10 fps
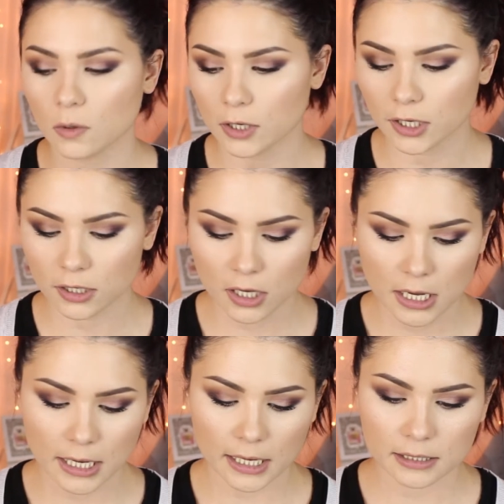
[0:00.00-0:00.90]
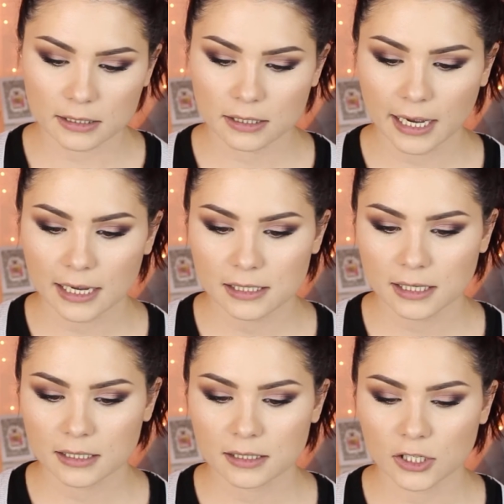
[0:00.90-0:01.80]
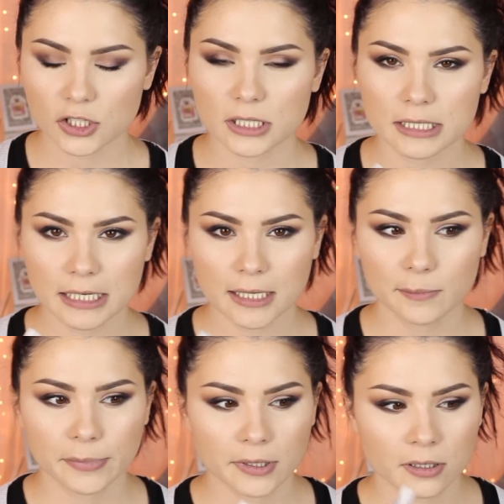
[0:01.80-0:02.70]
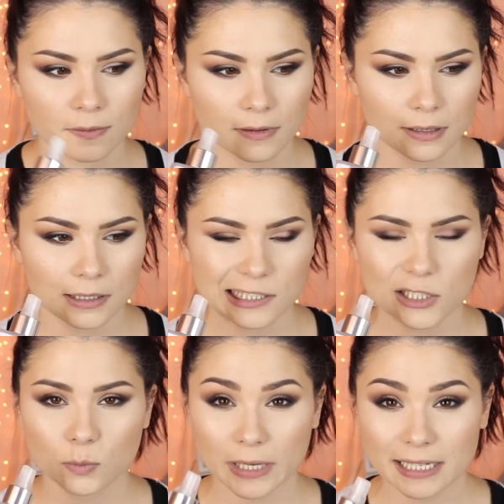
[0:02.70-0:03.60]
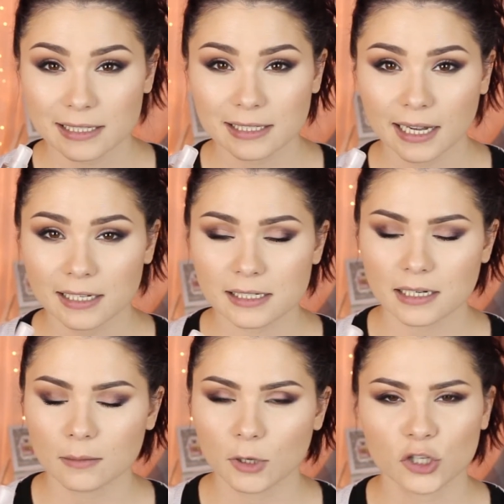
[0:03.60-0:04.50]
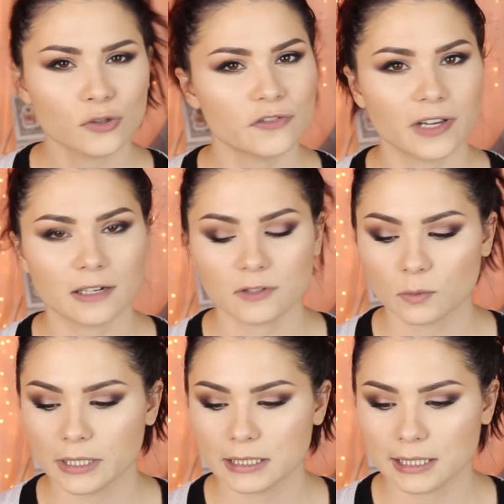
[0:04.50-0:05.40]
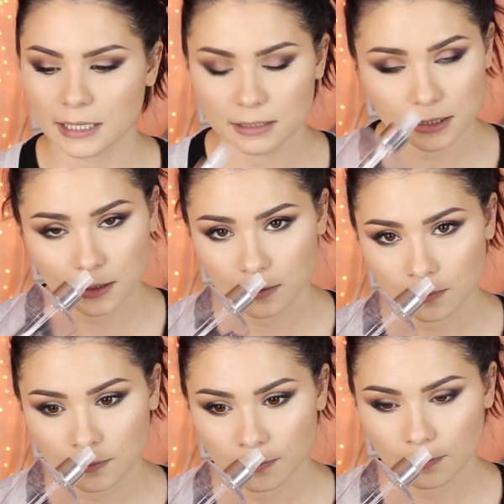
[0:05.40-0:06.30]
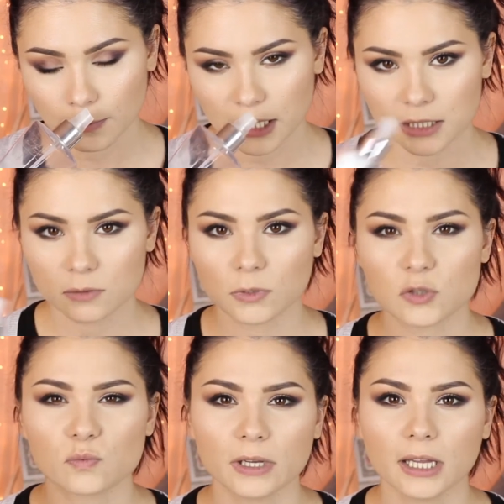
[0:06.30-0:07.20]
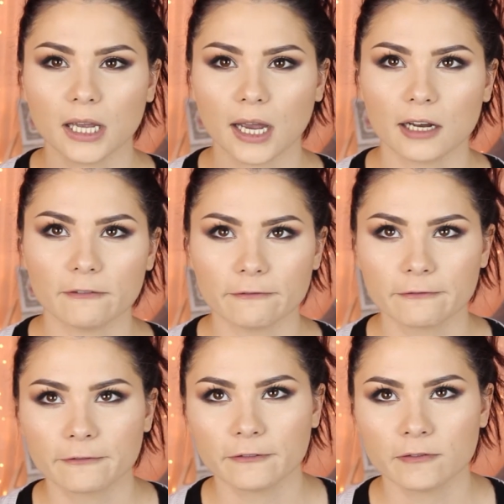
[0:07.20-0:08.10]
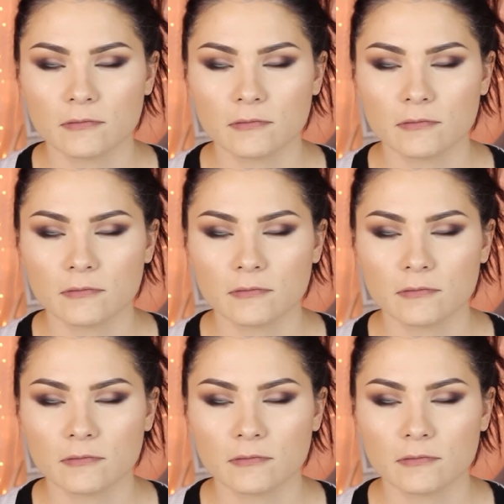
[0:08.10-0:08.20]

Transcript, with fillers: good. It has like such a deep, sweet scent, and I'm a huge fan of sweet scents, but it's really kind of